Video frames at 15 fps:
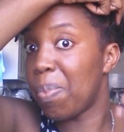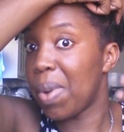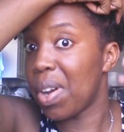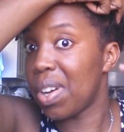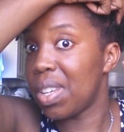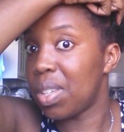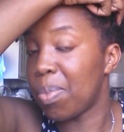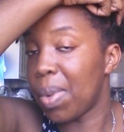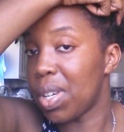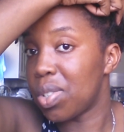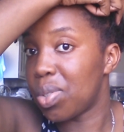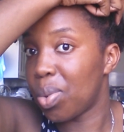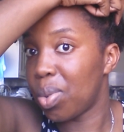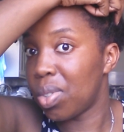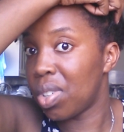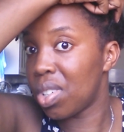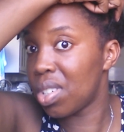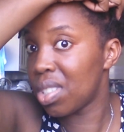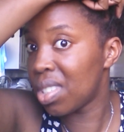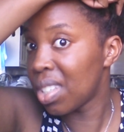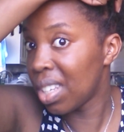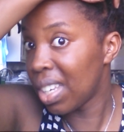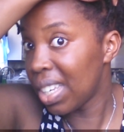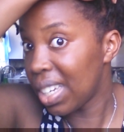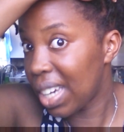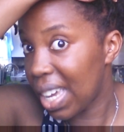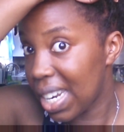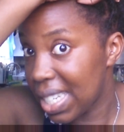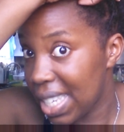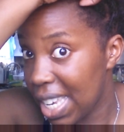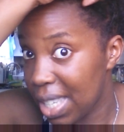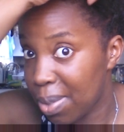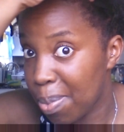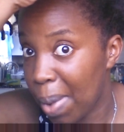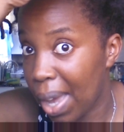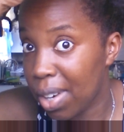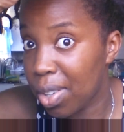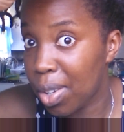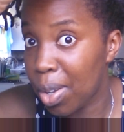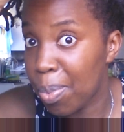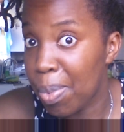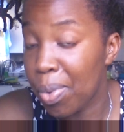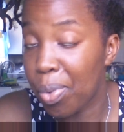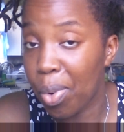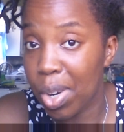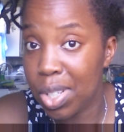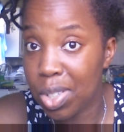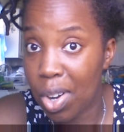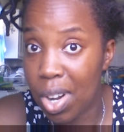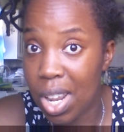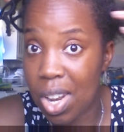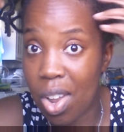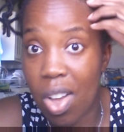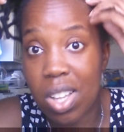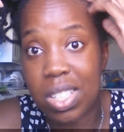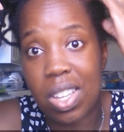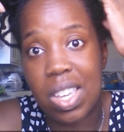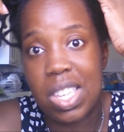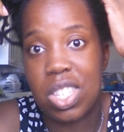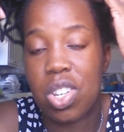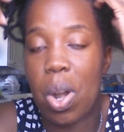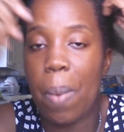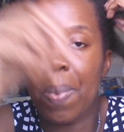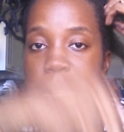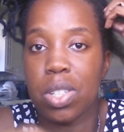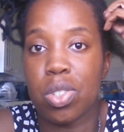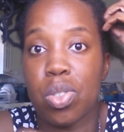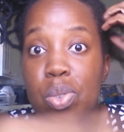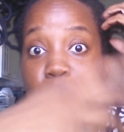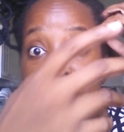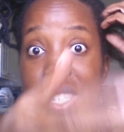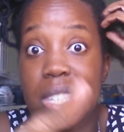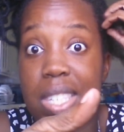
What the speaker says: barely to my shoulders, kind of takes me back to before I started locks. I'll insert a picture so you can